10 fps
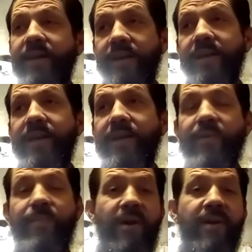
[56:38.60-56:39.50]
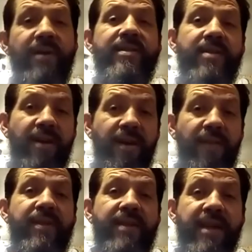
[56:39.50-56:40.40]
Hickory bark is tough.
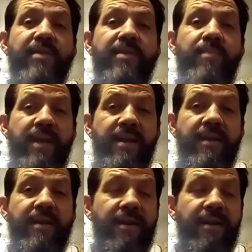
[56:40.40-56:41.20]
It takes a beating.